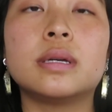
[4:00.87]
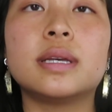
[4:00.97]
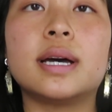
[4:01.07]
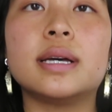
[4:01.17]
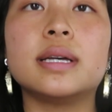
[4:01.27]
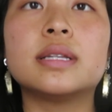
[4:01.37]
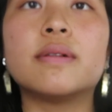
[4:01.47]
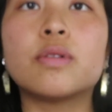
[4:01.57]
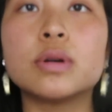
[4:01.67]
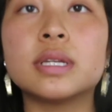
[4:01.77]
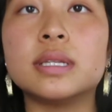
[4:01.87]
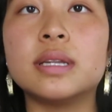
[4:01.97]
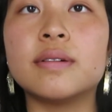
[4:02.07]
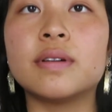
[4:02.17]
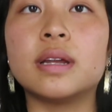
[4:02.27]
yeah, of course it's
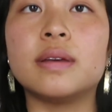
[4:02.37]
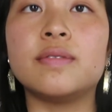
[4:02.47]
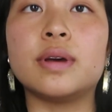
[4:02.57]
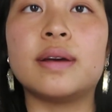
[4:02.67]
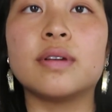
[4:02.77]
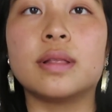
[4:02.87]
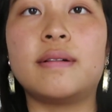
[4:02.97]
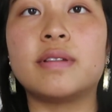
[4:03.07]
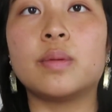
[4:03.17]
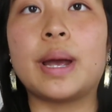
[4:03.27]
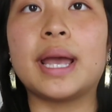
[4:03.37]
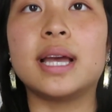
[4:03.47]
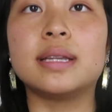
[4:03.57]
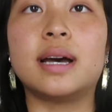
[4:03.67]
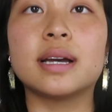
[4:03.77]
different if you have your left and your right
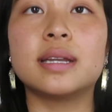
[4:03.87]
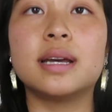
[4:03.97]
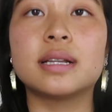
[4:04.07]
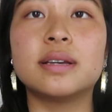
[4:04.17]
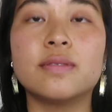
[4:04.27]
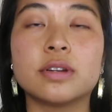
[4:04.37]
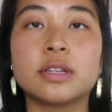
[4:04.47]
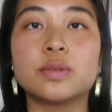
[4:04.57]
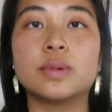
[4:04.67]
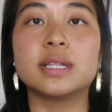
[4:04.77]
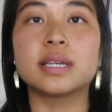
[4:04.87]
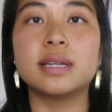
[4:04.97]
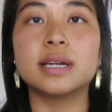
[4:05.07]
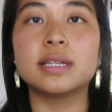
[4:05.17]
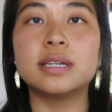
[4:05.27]
hand not connected versus when it's
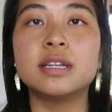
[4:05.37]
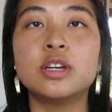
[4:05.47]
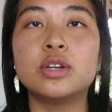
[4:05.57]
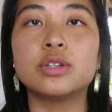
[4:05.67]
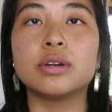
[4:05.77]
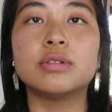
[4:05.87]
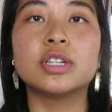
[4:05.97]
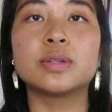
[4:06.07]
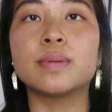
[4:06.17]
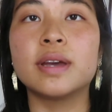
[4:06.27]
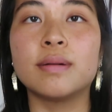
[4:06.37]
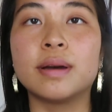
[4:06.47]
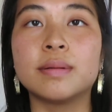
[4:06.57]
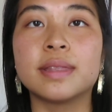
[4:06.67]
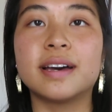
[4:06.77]
connected, so just play
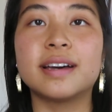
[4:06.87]
around with